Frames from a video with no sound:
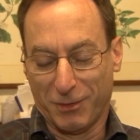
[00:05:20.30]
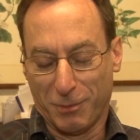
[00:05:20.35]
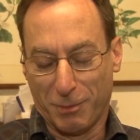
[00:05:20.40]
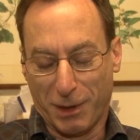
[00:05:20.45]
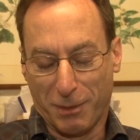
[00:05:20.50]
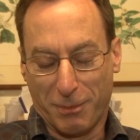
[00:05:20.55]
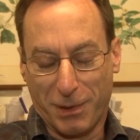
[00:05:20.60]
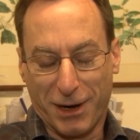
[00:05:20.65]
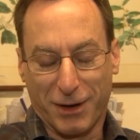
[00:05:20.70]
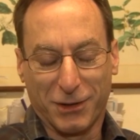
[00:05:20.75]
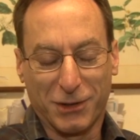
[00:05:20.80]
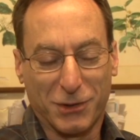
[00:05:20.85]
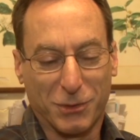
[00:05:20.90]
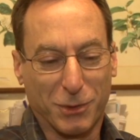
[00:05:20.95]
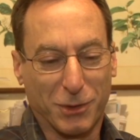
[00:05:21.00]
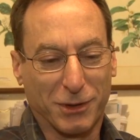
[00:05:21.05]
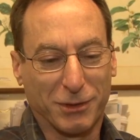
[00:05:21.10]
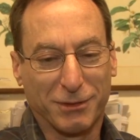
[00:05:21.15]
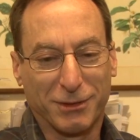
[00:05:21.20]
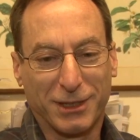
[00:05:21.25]
my parents
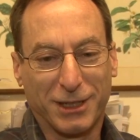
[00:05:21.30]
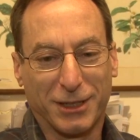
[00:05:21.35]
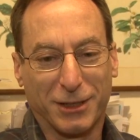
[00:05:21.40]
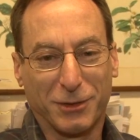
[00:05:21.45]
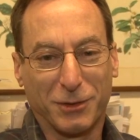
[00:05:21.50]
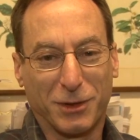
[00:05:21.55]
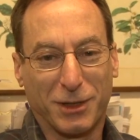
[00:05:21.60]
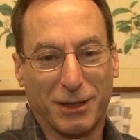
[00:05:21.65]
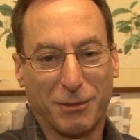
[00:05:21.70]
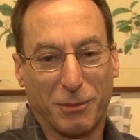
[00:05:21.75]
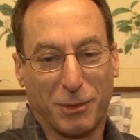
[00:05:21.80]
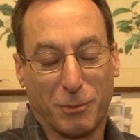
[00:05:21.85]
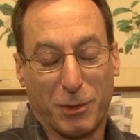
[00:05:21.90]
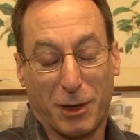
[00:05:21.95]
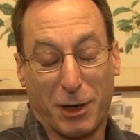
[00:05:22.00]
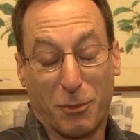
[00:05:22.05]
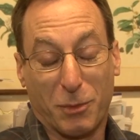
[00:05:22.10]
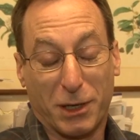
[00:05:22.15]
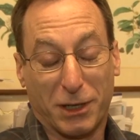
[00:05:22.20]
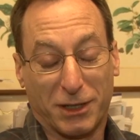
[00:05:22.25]
were, you know,
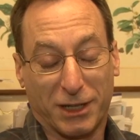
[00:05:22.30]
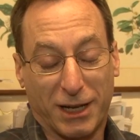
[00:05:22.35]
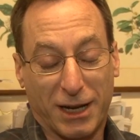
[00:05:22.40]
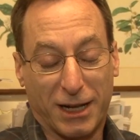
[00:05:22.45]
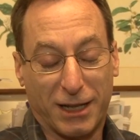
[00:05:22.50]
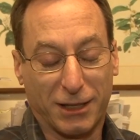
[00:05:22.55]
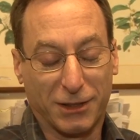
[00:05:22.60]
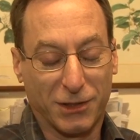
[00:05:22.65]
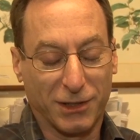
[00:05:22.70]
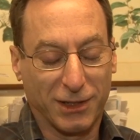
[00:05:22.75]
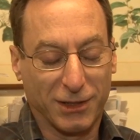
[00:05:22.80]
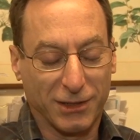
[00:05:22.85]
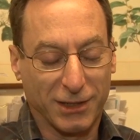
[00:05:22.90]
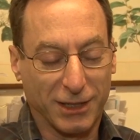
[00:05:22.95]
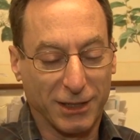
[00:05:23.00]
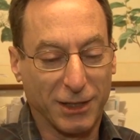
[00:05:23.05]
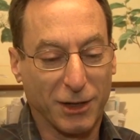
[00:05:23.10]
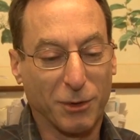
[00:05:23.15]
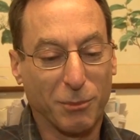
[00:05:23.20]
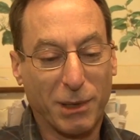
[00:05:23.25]
when I went to college, they
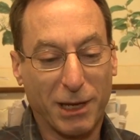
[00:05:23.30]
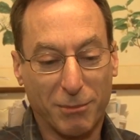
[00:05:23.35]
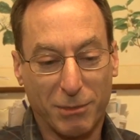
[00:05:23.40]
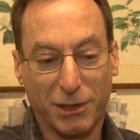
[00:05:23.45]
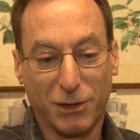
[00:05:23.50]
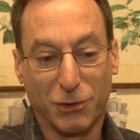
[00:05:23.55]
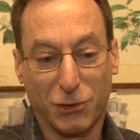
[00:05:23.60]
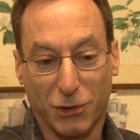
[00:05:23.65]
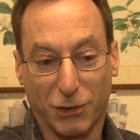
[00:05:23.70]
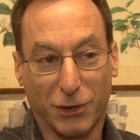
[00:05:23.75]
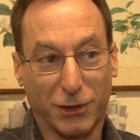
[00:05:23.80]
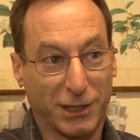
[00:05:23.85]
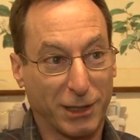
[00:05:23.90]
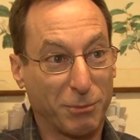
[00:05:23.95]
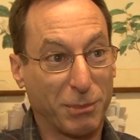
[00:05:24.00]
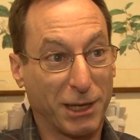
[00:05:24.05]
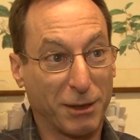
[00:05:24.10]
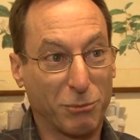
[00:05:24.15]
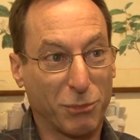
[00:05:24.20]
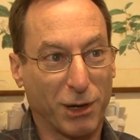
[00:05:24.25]
said, you know, maybe you should look
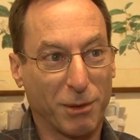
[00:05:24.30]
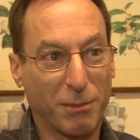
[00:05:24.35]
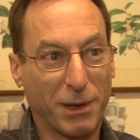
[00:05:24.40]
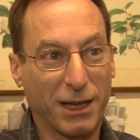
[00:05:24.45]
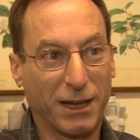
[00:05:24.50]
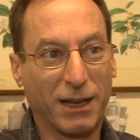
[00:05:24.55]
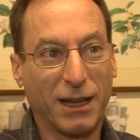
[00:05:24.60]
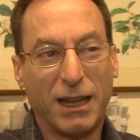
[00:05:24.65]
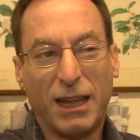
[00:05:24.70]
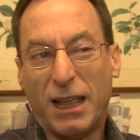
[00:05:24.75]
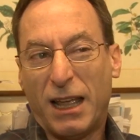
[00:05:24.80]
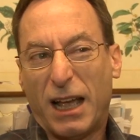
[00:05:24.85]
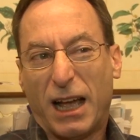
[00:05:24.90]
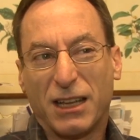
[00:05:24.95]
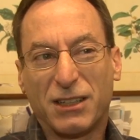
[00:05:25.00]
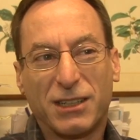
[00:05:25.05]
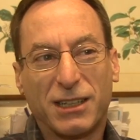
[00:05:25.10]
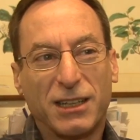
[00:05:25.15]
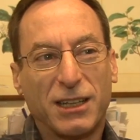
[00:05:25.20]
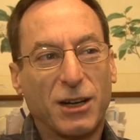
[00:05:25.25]
at being pre-med. I
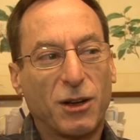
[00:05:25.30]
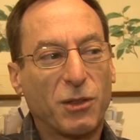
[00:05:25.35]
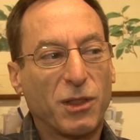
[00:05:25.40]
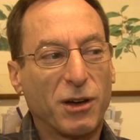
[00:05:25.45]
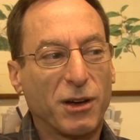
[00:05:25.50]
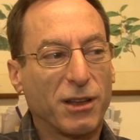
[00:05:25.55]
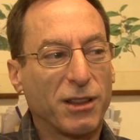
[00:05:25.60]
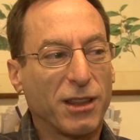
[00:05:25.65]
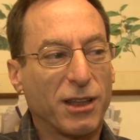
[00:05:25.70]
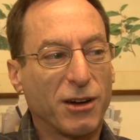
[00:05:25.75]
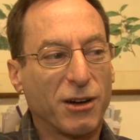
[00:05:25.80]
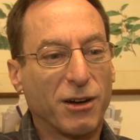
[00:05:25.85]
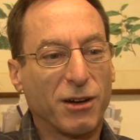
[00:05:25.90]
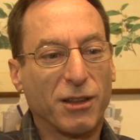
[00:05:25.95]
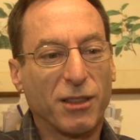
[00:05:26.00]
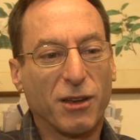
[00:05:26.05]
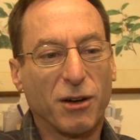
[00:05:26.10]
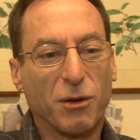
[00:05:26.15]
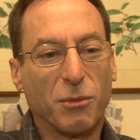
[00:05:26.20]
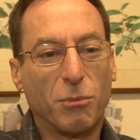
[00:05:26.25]
said, you know, there
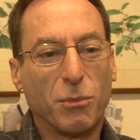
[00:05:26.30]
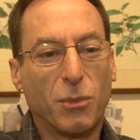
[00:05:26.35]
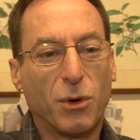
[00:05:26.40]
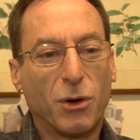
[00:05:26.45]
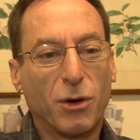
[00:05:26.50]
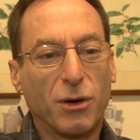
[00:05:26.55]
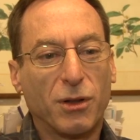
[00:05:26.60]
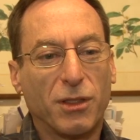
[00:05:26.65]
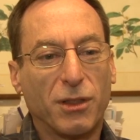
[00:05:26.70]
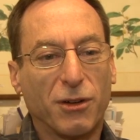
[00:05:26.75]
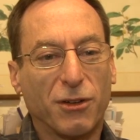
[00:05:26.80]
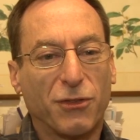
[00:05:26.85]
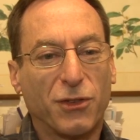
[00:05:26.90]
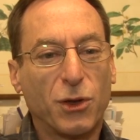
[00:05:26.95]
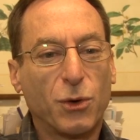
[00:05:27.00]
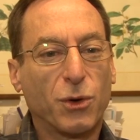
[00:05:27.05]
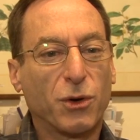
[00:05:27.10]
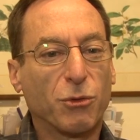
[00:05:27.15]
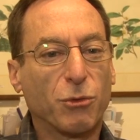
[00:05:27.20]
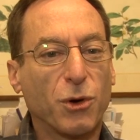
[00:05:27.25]
are
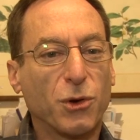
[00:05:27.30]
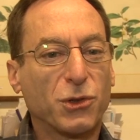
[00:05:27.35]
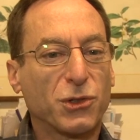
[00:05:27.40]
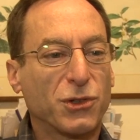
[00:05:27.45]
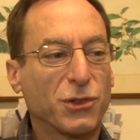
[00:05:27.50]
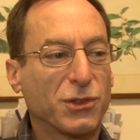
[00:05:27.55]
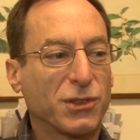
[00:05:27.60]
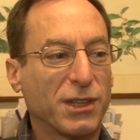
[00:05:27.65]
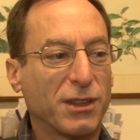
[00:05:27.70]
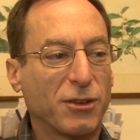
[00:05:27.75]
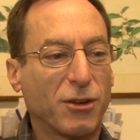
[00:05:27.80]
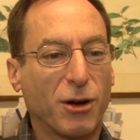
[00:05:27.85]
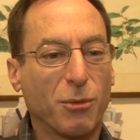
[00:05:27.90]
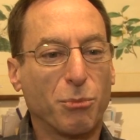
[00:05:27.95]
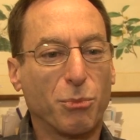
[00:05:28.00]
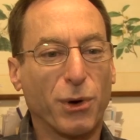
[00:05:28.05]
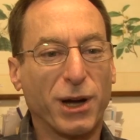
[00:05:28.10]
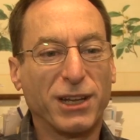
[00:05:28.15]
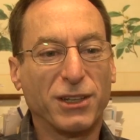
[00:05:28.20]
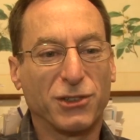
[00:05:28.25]
fewer roasters than there are
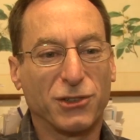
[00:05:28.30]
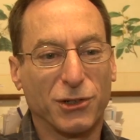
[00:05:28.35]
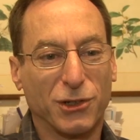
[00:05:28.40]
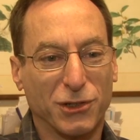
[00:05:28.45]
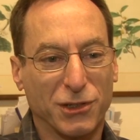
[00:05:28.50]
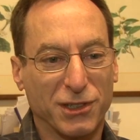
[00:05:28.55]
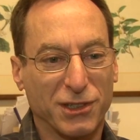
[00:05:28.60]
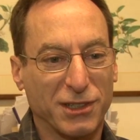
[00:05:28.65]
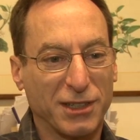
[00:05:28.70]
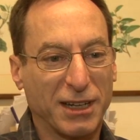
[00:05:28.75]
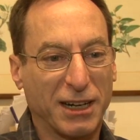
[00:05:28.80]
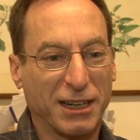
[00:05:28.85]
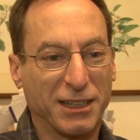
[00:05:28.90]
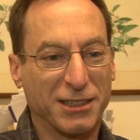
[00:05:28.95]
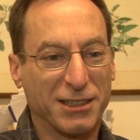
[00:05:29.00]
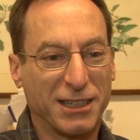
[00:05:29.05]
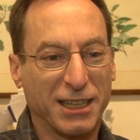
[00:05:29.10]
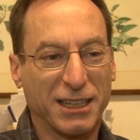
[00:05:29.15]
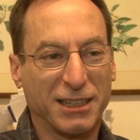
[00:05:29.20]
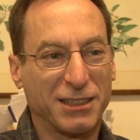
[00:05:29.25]
brain surgeons in the
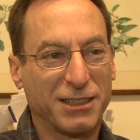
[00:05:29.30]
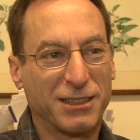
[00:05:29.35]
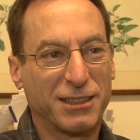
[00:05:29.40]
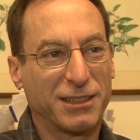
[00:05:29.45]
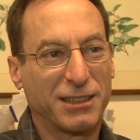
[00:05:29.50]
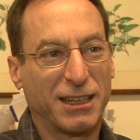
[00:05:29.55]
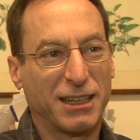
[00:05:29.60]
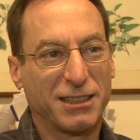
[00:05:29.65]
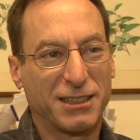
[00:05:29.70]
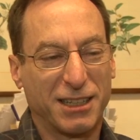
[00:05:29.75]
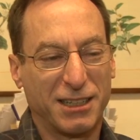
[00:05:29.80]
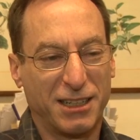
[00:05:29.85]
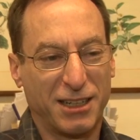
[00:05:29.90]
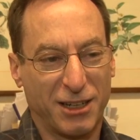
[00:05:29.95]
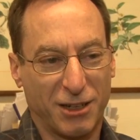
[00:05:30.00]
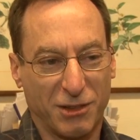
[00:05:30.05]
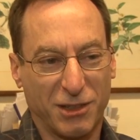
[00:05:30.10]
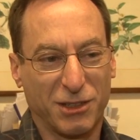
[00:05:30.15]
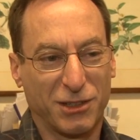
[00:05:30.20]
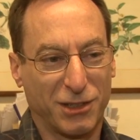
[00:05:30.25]
United States. I said, you
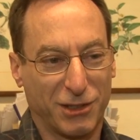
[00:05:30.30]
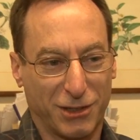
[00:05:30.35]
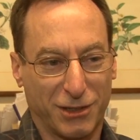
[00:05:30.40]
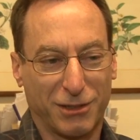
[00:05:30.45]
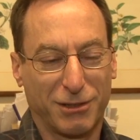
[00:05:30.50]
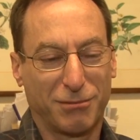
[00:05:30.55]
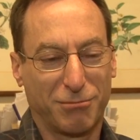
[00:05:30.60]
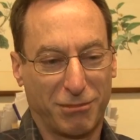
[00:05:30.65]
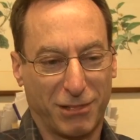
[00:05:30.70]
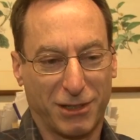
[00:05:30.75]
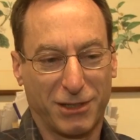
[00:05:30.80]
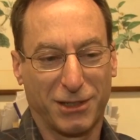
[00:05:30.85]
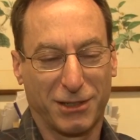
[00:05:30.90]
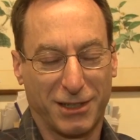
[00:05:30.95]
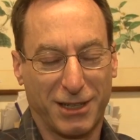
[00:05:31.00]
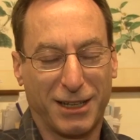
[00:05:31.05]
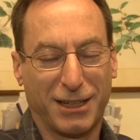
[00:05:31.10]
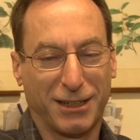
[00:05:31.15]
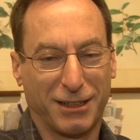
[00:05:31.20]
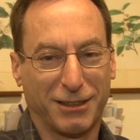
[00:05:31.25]
know, this is
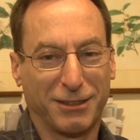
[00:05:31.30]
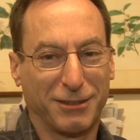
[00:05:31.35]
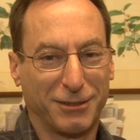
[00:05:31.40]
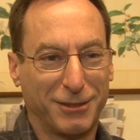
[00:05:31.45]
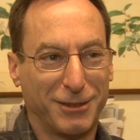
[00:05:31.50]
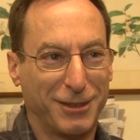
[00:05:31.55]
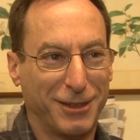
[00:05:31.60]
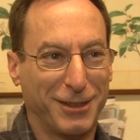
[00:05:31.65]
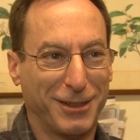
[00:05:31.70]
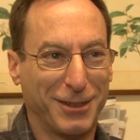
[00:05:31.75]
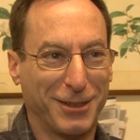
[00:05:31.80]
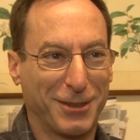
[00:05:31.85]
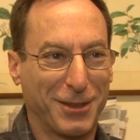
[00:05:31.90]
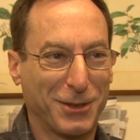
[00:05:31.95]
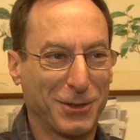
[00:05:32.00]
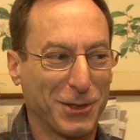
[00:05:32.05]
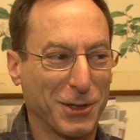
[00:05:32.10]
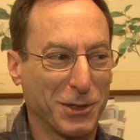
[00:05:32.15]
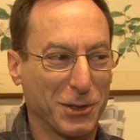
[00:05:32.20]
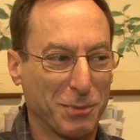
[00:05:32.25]
not a,
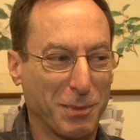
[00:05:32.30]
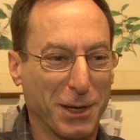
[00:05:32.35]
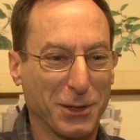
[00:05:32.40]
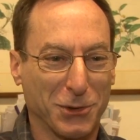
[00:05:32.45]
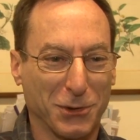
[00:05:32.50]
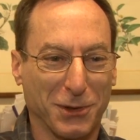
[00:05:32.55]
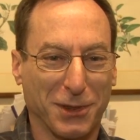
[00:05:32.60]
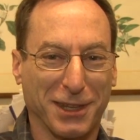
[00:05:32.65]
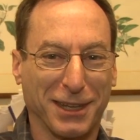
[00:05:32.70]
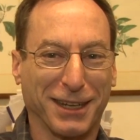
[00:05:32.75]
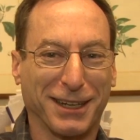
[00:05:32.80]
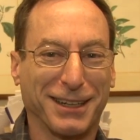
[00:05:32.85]
this is a special thing.